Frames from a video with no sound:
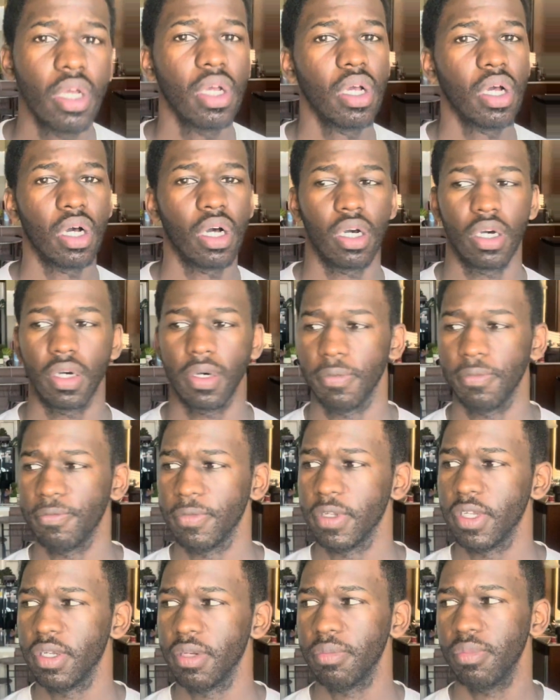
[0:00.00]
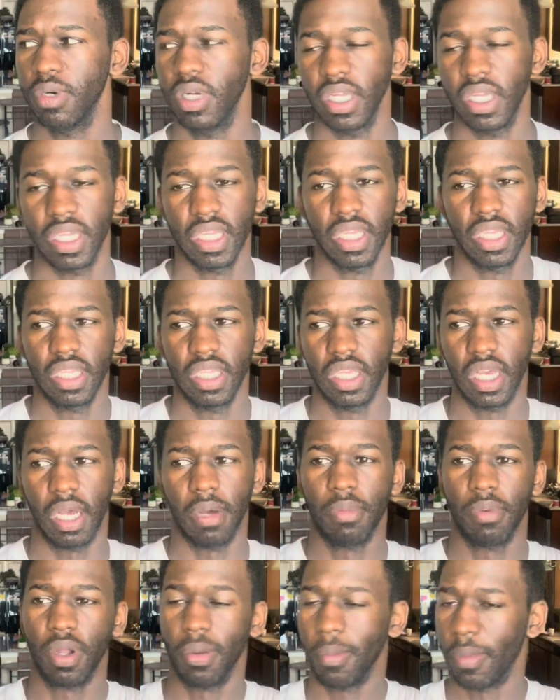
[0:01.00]
But yeah, I've
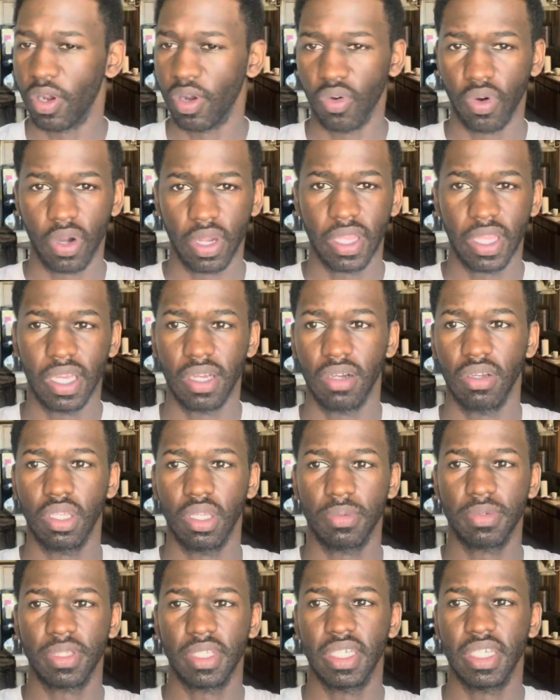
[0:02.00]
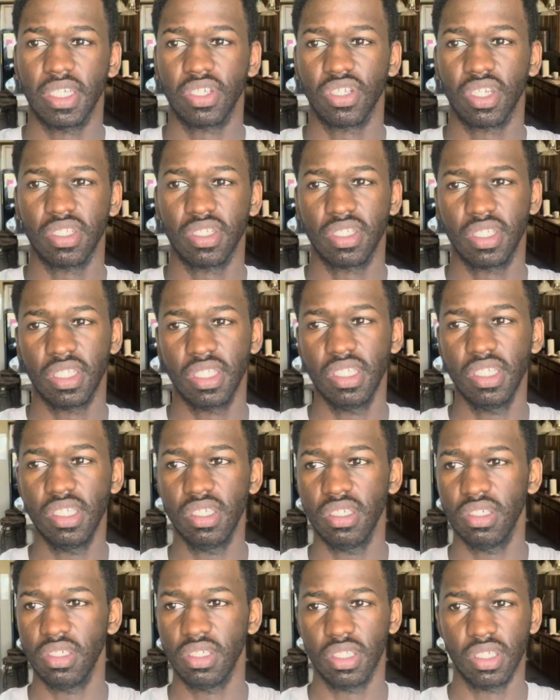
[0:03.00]
been growing it out, you know what I'm saying, trying to see
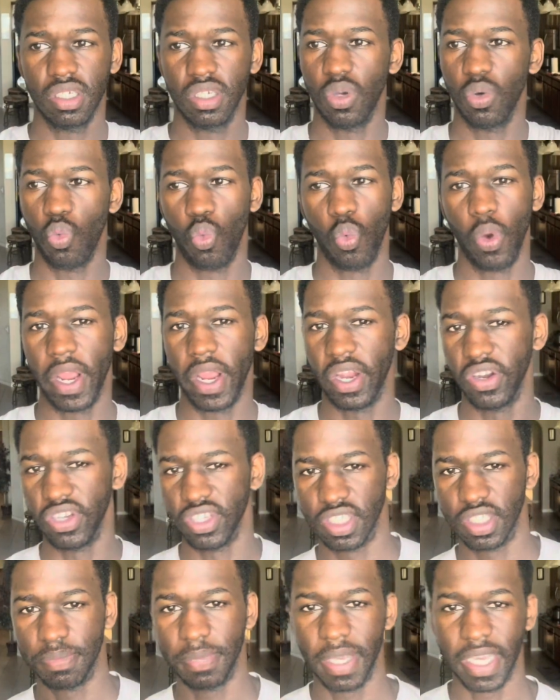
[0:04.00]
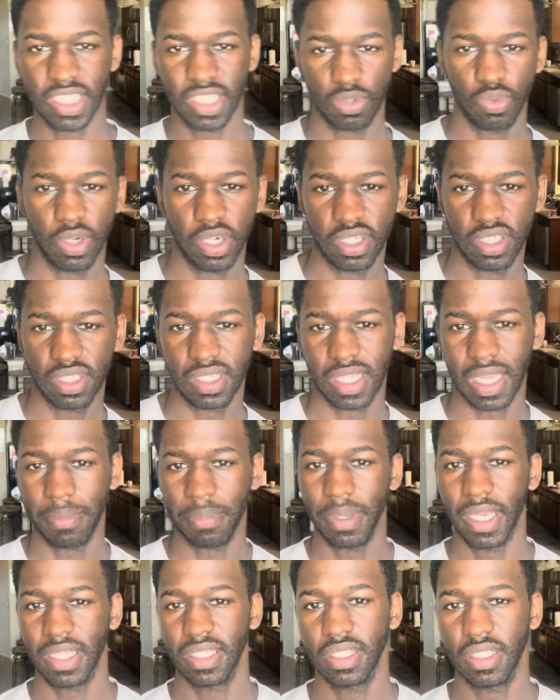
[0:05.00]
where areas is patchy, where areas is not
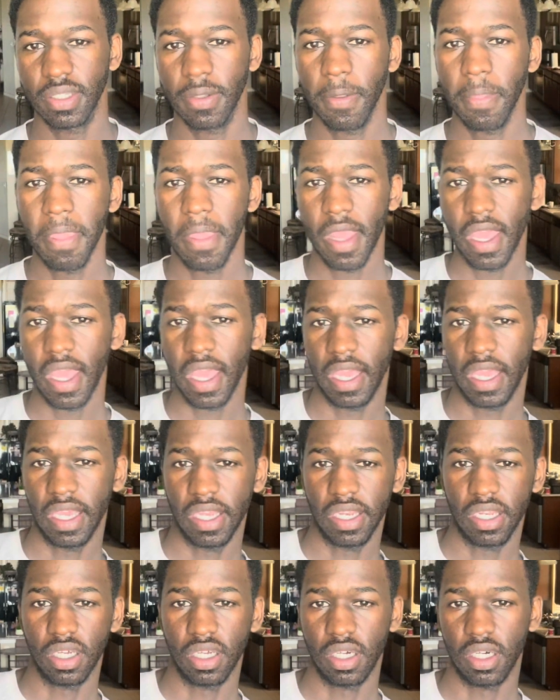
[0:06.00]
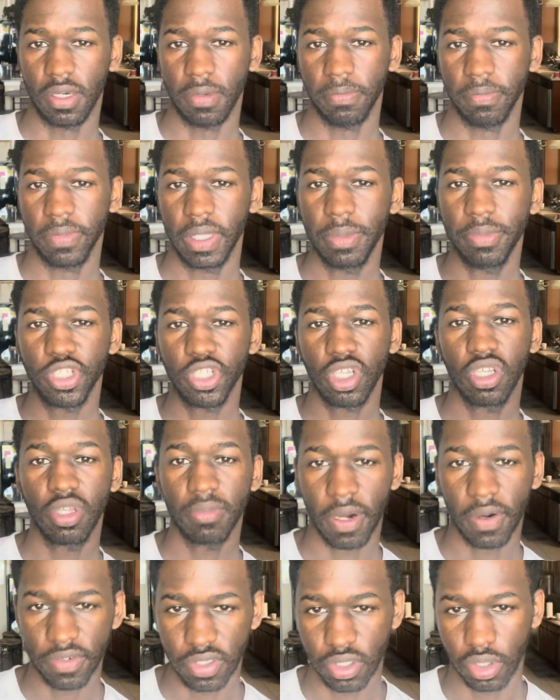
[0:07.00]
patchy. And let me show you my
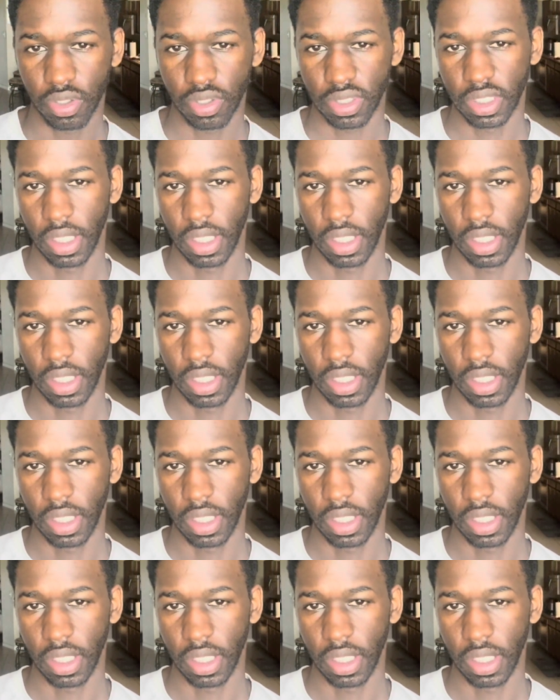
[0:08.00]
results, and